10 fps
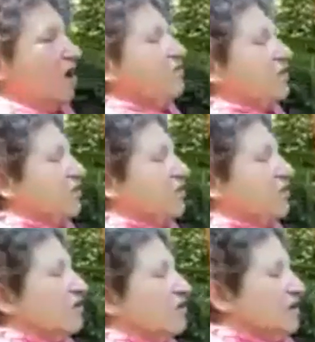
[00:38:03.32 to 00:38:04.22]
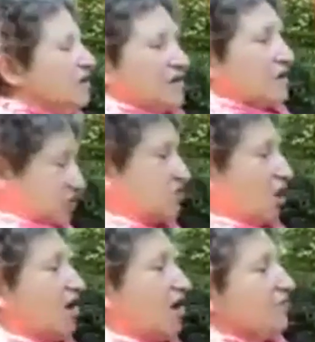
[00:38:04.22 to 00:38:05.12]
Hover, they will just
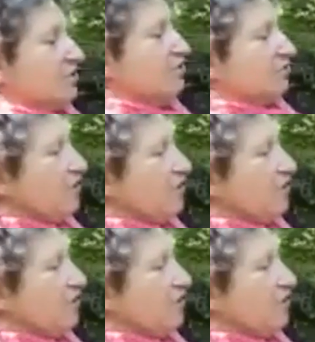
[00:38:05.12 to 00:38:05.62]
hover in front of